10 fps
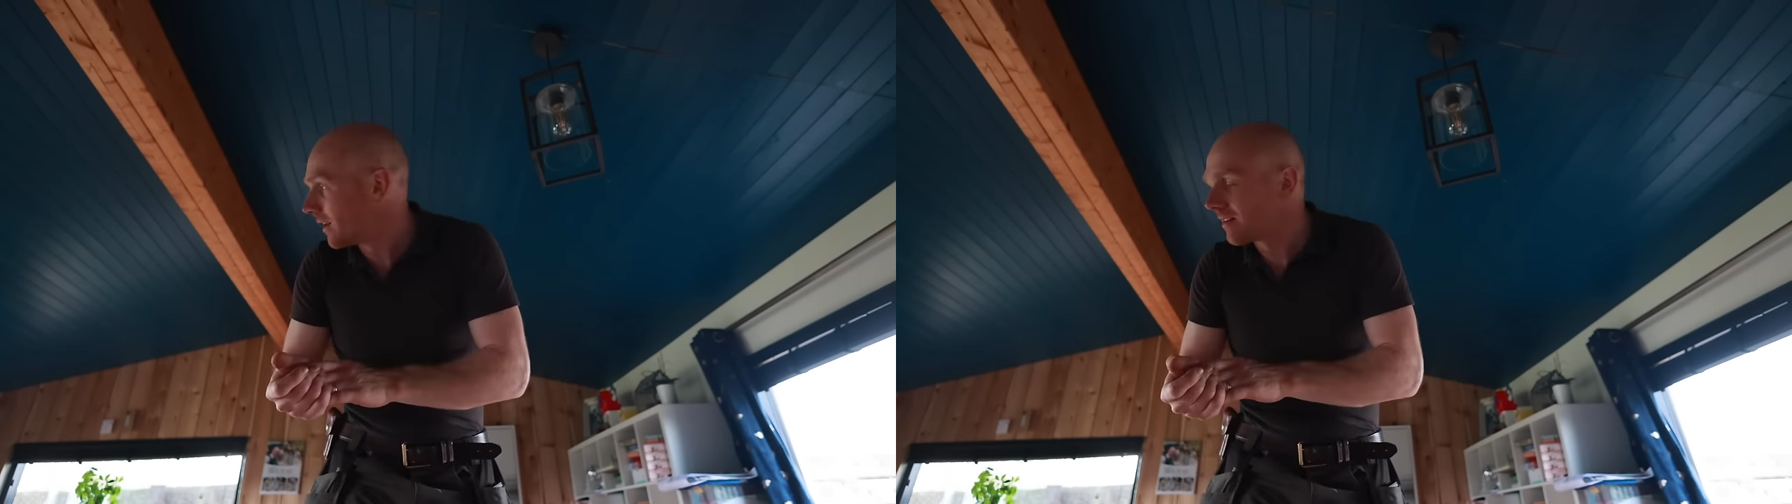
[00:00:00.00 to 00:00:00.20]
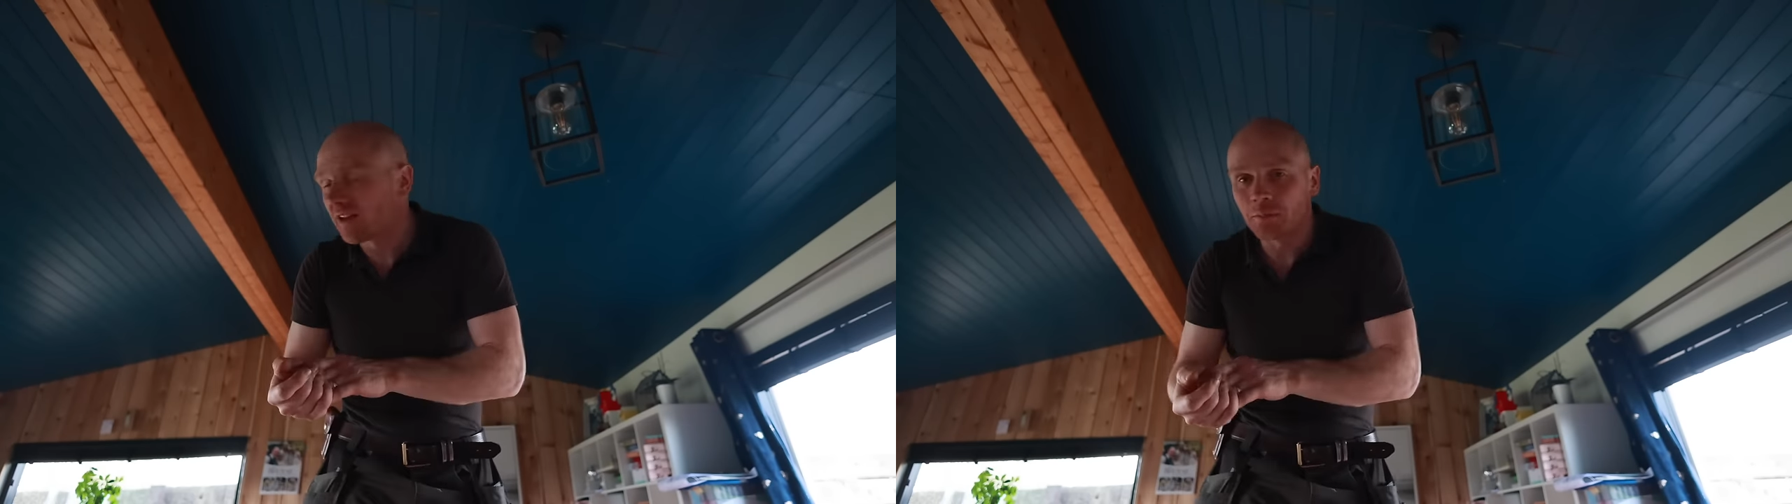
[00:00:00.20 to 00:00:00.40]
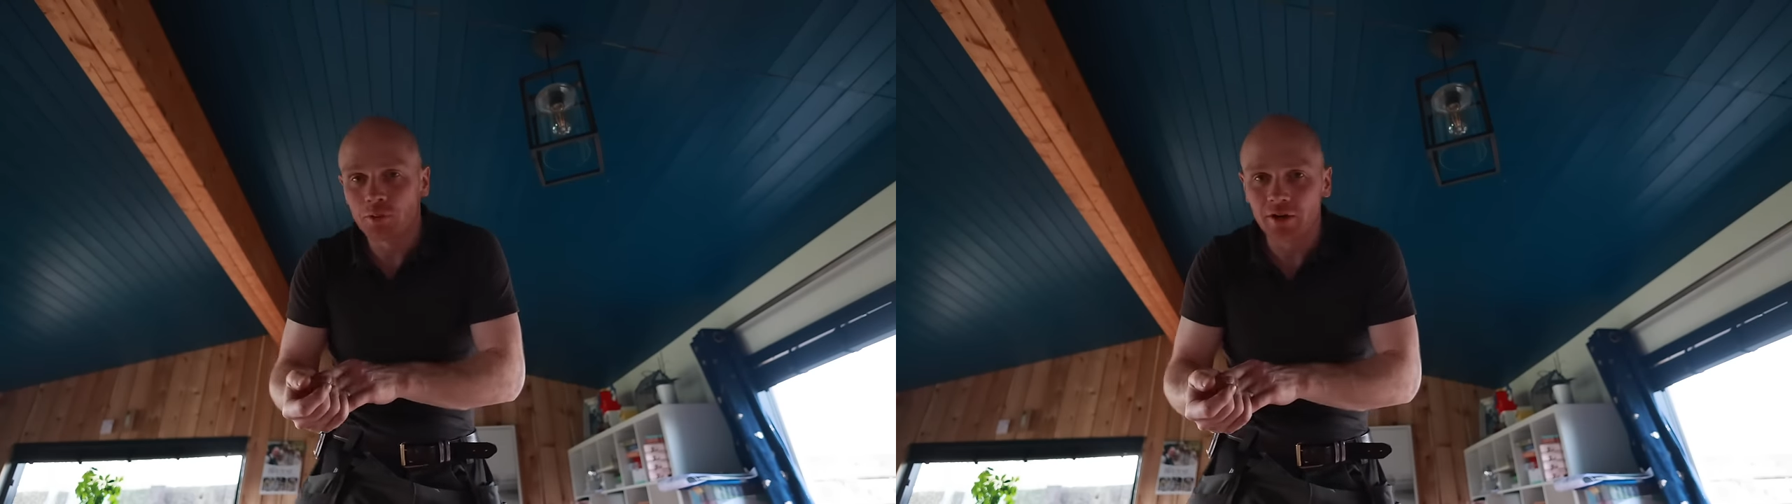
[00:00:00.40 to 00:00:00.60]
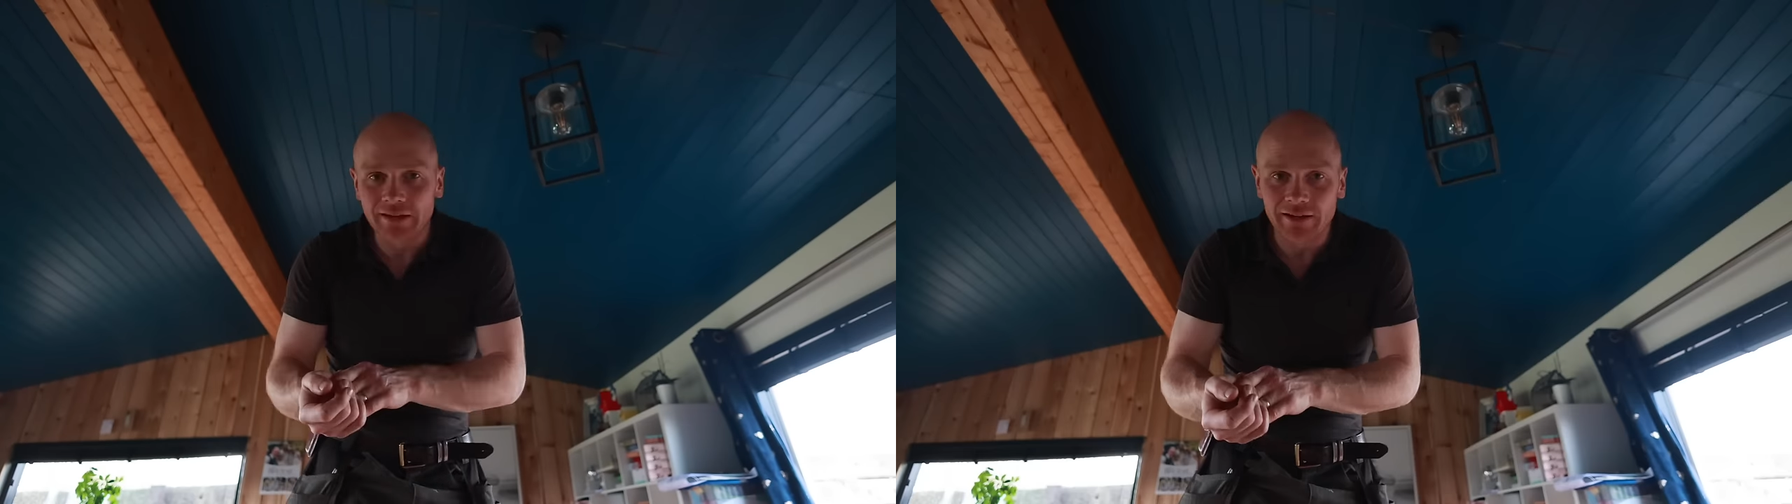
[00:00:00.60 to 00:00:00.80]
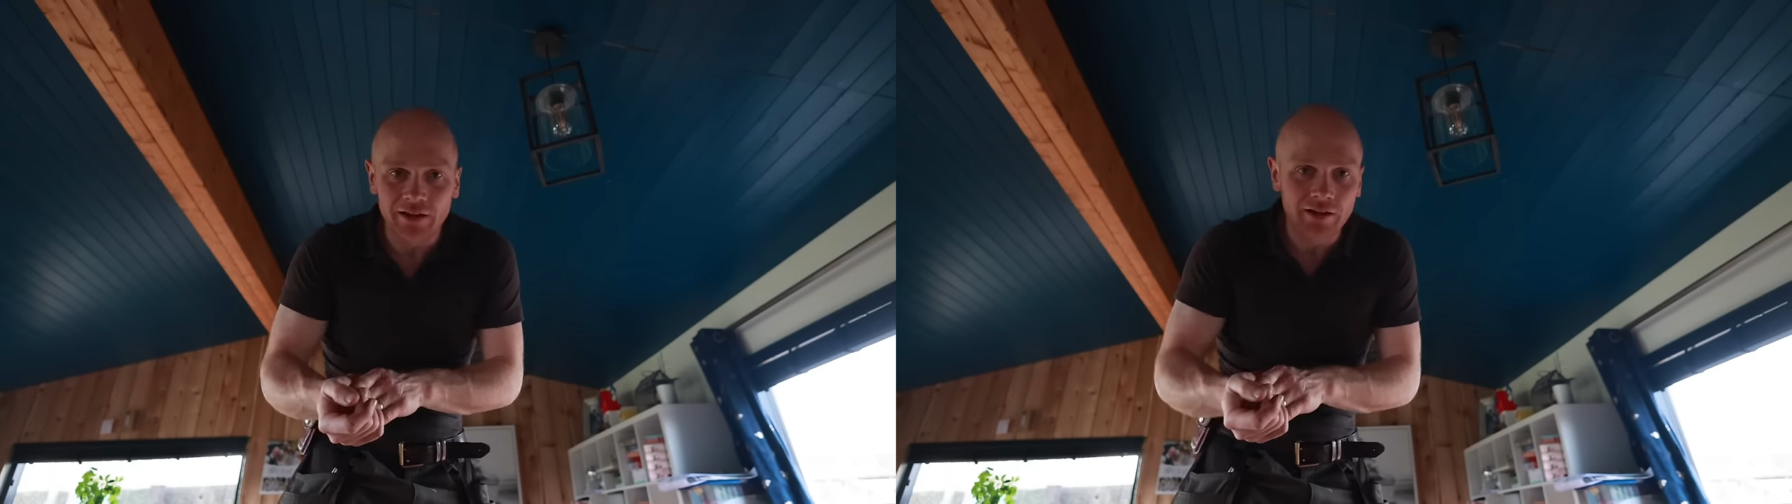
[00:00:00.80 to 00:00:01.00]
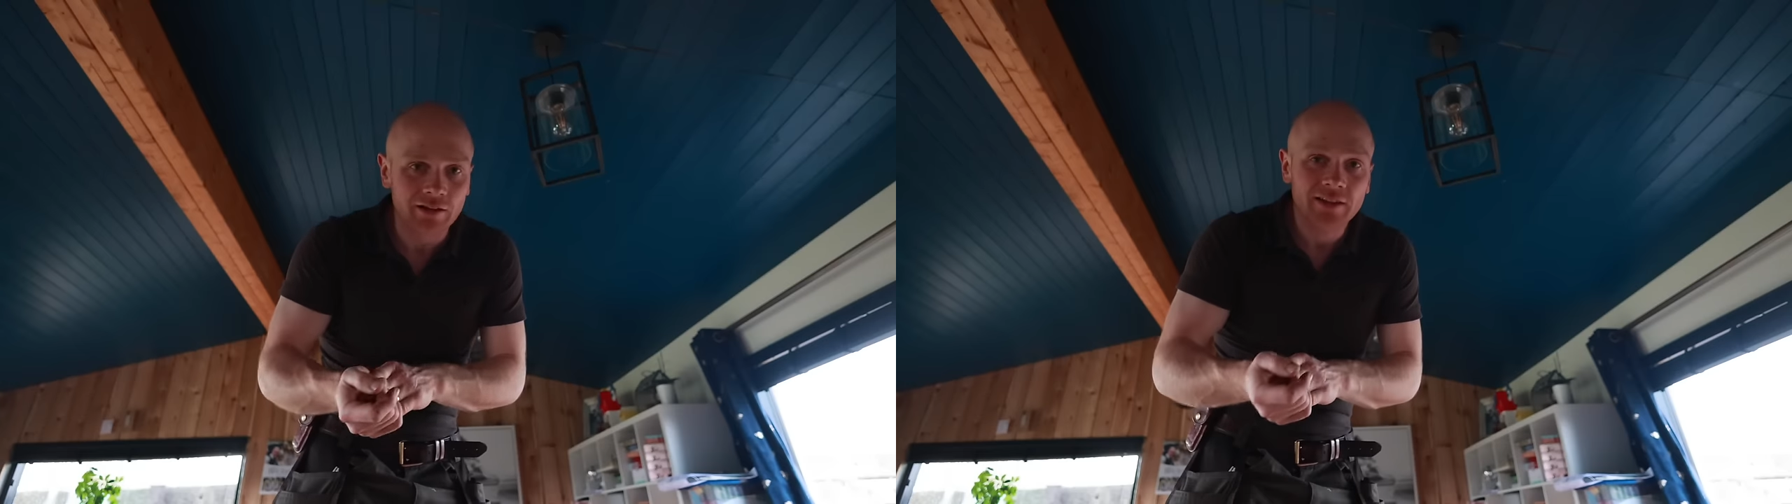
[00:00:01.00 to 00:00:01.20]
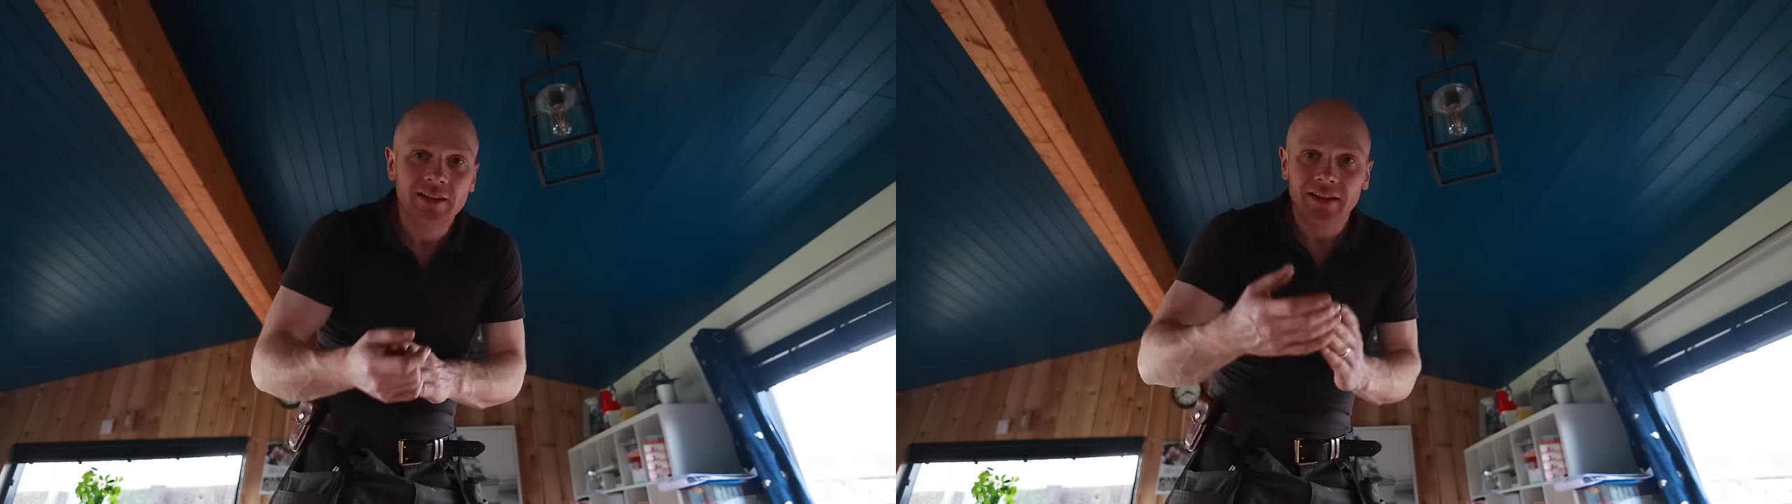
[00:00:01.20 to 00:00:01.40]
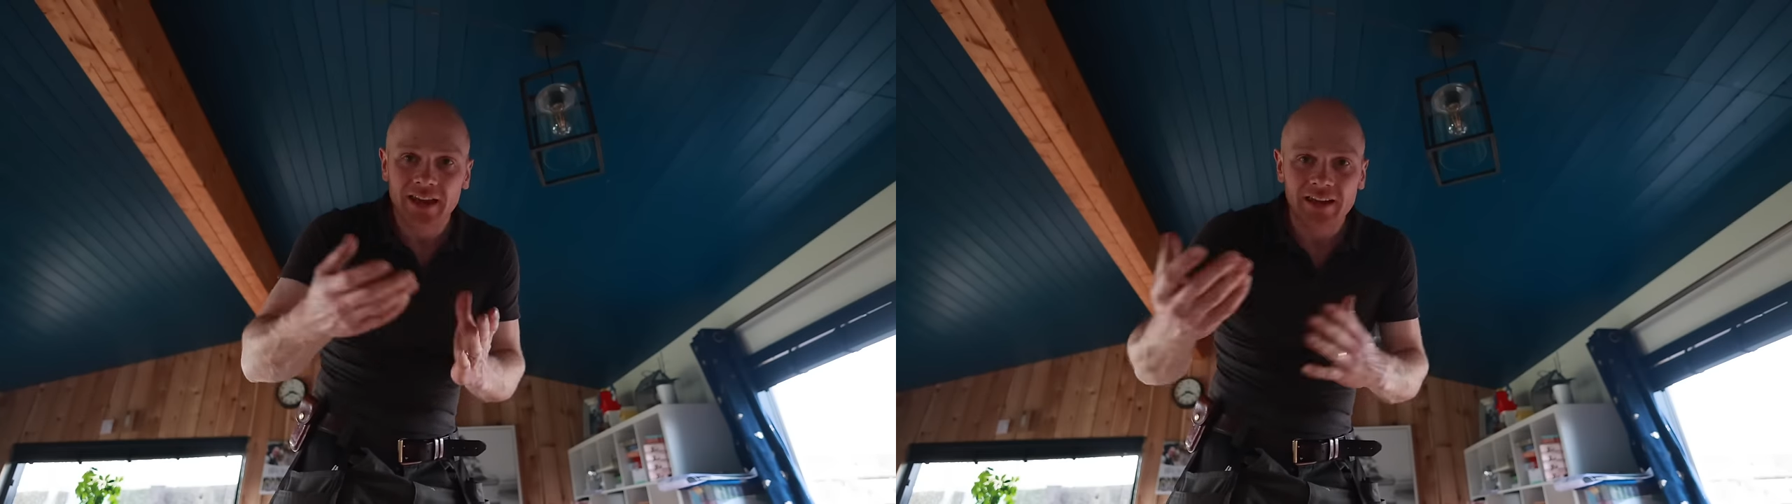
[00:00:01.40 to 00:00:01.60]
it's getting pretty dull.
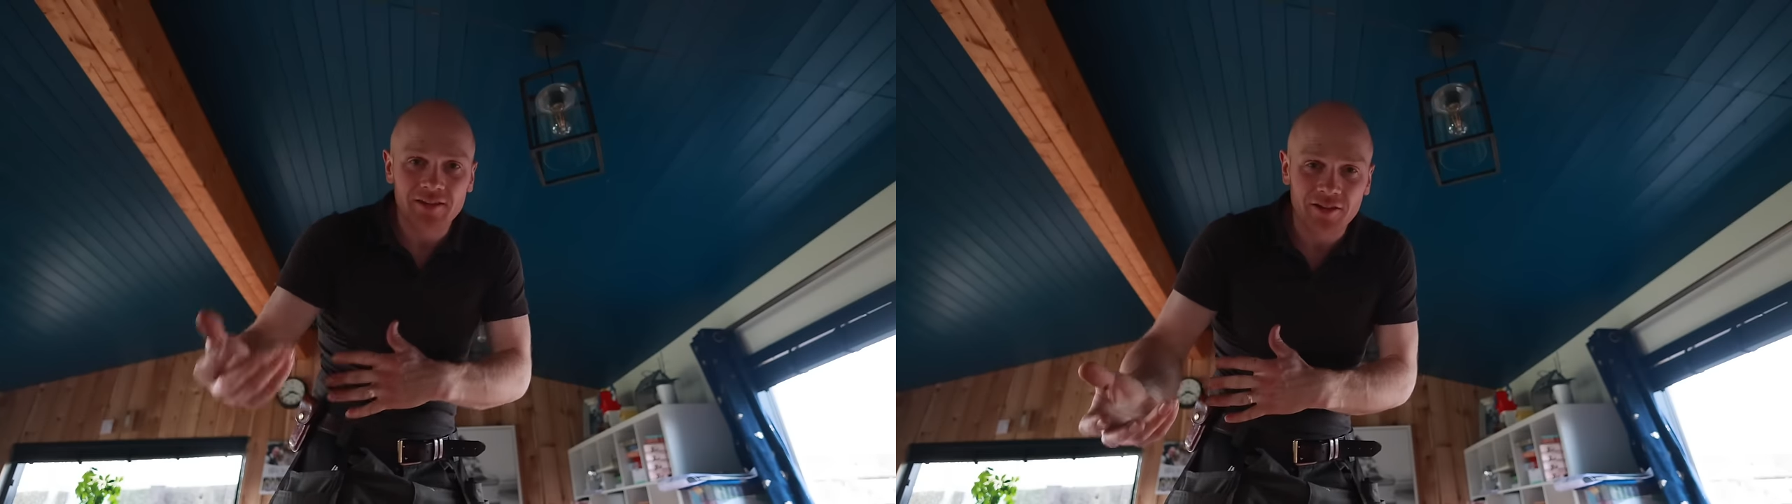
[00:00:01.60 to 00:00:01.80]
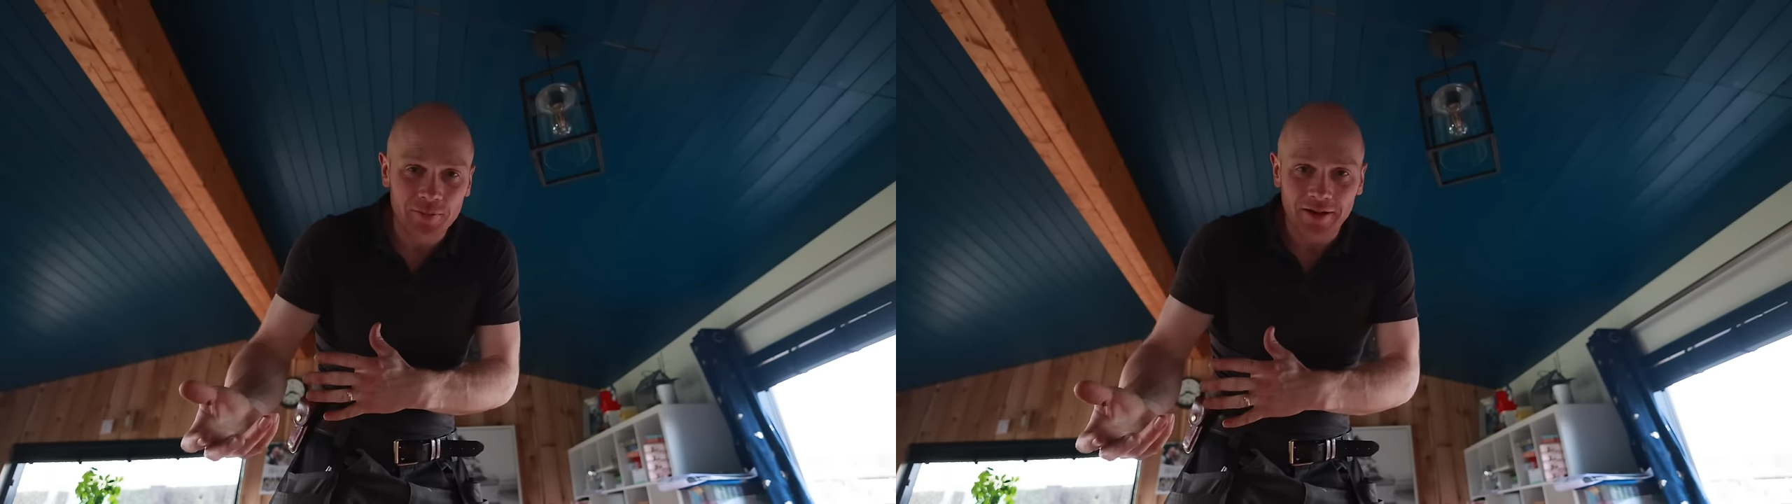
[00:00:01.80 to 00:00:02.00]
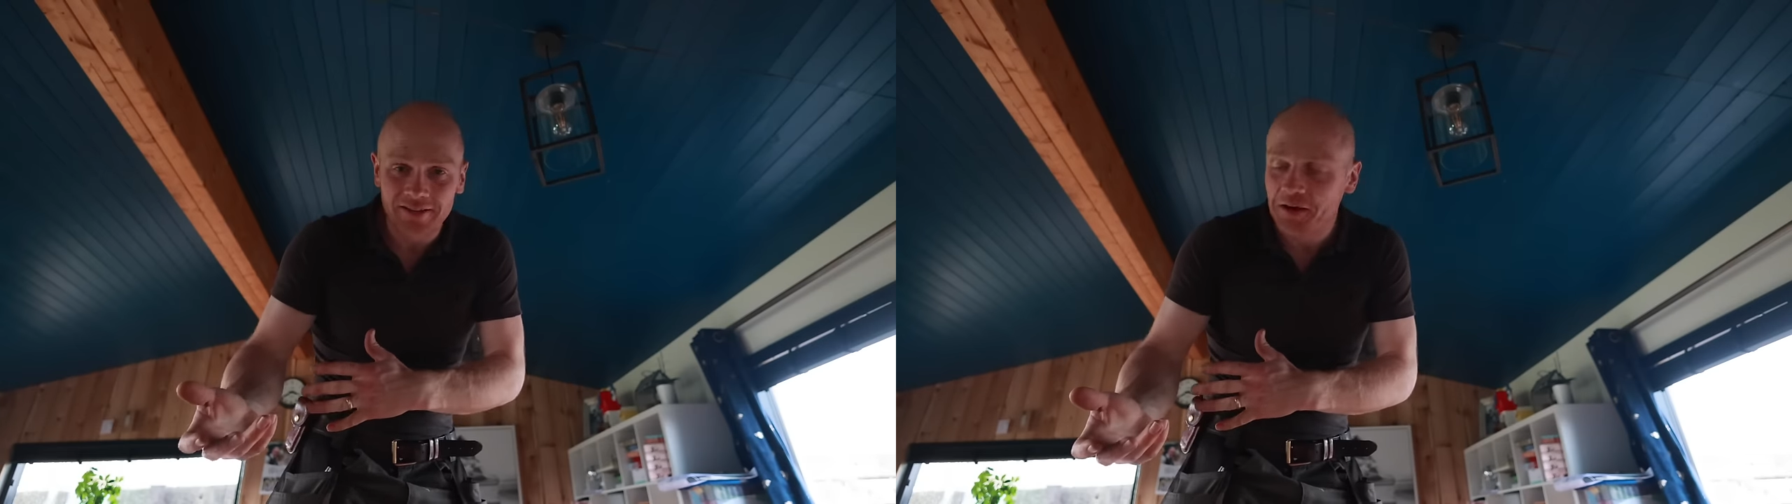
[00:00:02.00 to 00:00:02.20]
The kids are just about to